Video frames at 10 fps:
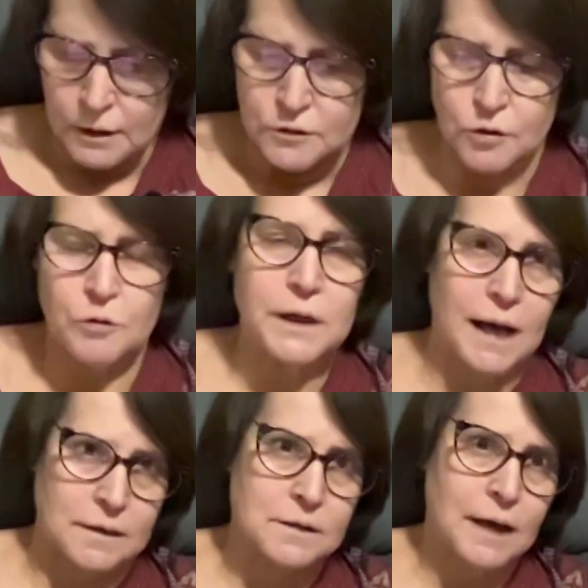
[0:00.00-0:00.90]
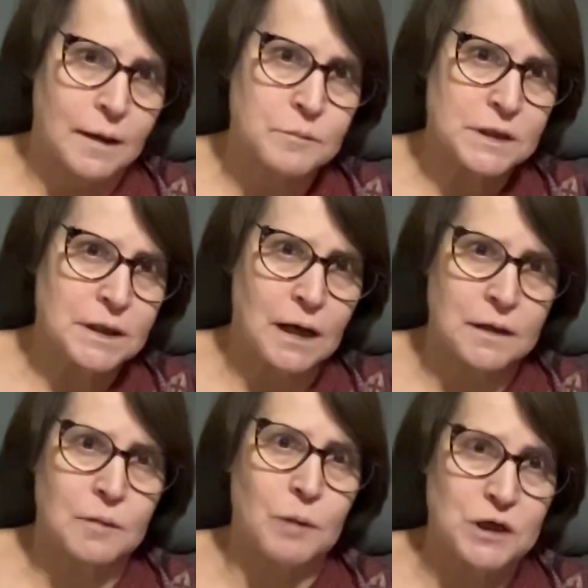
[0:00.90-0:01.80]
So yes, MCI
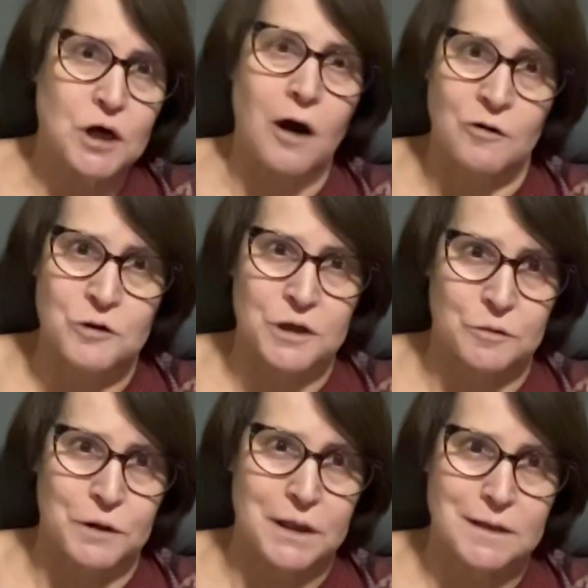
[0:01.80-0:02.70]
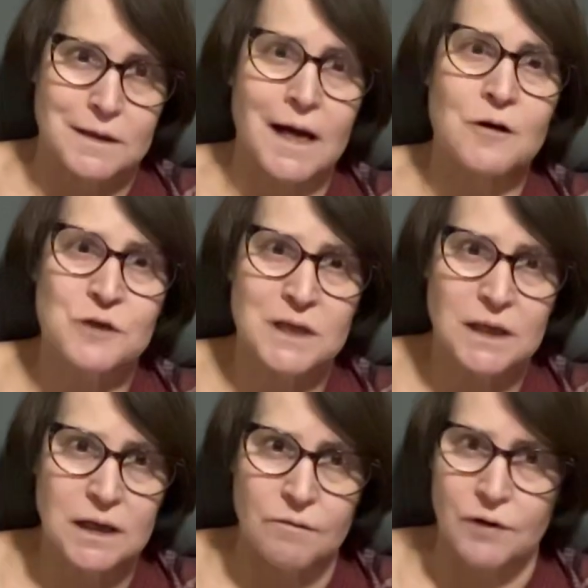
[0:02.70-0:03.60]
and dementia are serious. They are
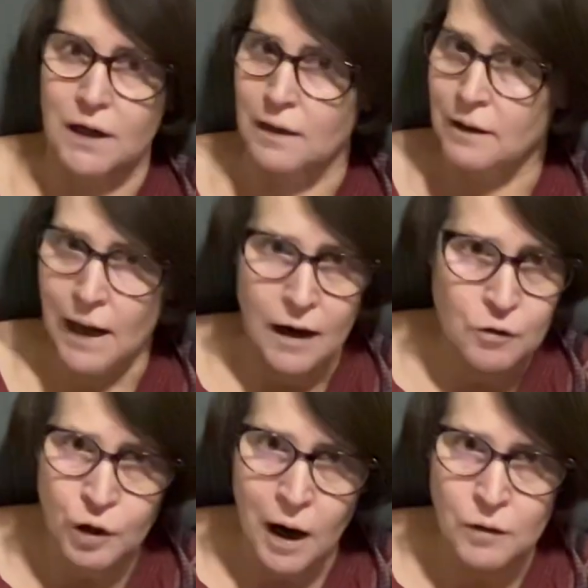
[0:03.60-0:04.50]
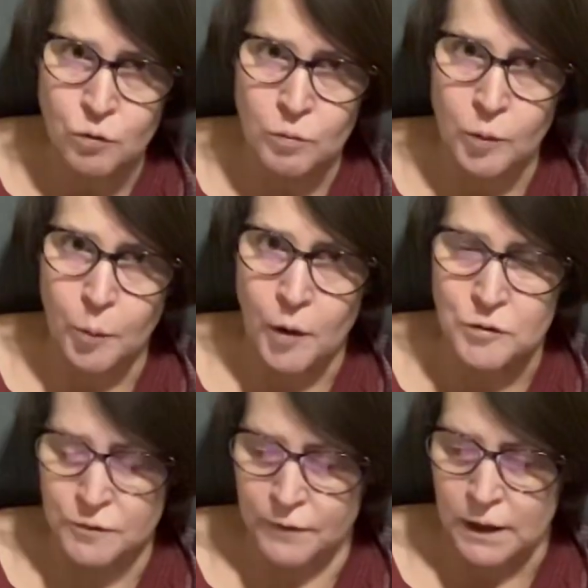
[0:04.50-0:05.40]
significant. They are not normal
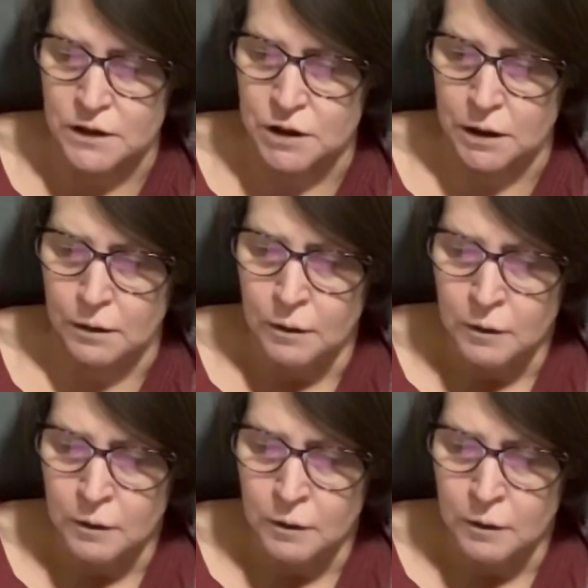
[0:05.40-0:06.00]
parts of aging.